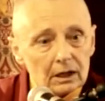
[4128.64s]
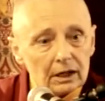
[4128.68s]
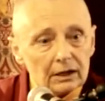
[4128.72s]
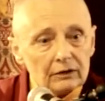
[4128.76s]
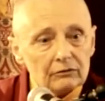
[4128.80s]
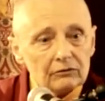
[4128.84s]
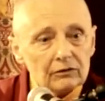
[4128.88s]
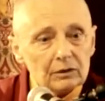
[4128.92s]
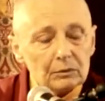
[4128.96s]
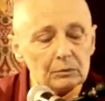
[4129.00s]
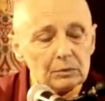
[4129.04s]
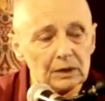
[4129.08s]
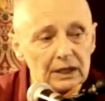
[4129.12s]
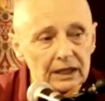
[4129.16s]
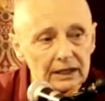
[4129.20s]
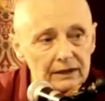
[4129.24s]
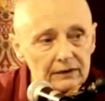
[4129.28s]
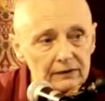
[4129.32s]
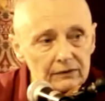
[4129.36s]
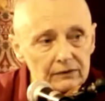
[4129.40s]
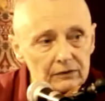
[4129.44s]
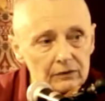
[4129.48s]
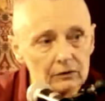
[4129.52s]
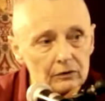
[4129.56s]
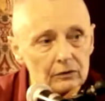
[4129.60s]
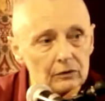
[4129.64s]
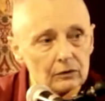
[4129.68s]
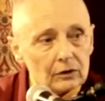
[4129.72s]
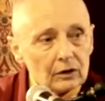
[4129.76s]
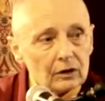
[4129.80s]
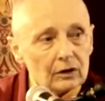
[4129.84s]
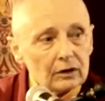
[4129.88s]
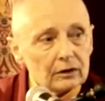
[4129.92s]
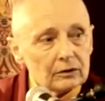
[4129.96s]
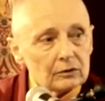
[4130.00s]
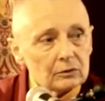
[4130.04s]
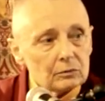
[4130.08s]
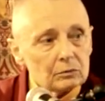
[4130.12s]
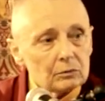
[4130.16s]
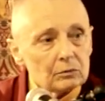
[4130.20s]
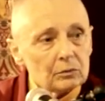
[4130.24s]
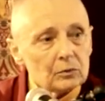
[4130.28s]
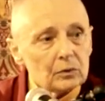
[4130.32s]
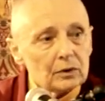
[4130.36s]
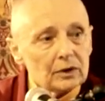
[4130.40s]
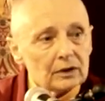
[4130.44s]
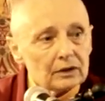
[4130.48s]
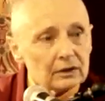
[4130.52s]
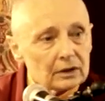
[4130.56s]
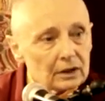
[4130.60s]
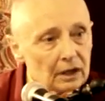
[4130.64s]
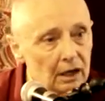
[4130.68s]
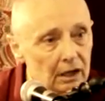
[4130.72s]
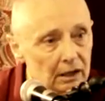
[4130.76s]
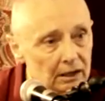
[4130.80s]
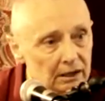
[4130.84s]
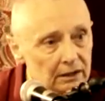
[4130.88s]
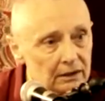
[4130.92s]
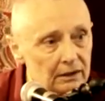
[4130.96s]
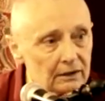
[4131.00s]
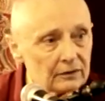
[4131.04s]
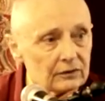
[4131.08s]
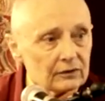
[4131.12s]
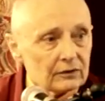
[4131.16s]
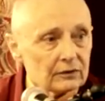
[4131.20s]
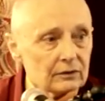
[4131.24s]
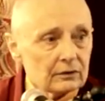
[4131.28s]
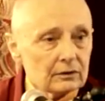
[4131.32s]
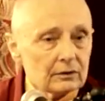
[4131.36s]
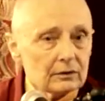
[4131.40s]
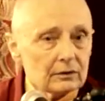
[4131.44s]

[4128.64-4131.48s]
and replace that with kindness,